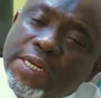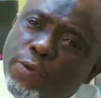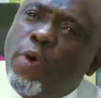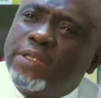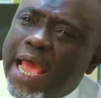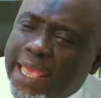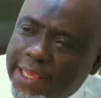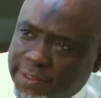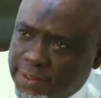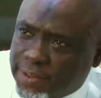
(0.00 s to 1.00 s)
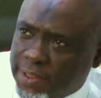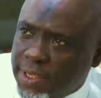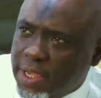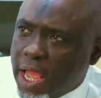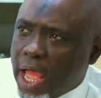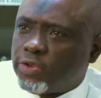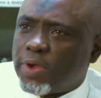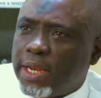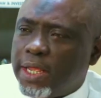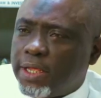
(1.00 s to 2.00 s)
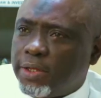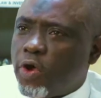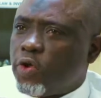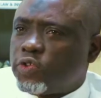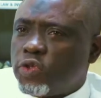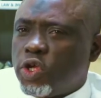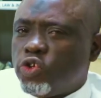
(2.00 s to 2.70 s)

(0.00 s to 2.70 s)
what that case actually does